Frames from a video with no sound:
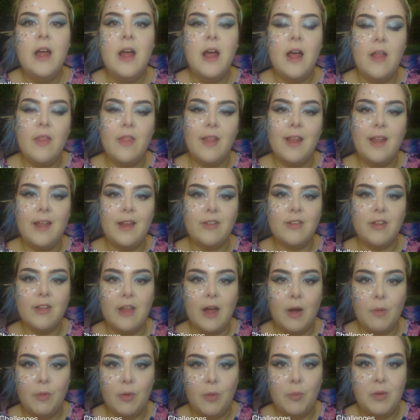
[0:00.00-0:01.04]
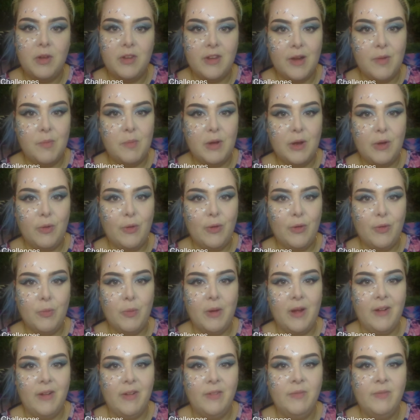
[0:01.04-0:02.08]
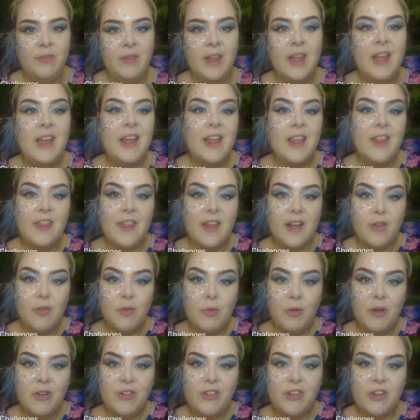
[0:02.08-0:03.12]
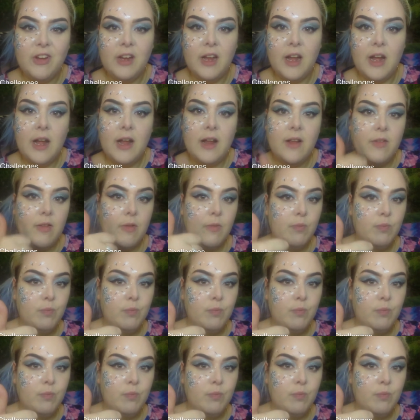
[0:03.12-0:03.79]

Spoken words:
and the link to that will be down below as well. Thanks for watching, guys.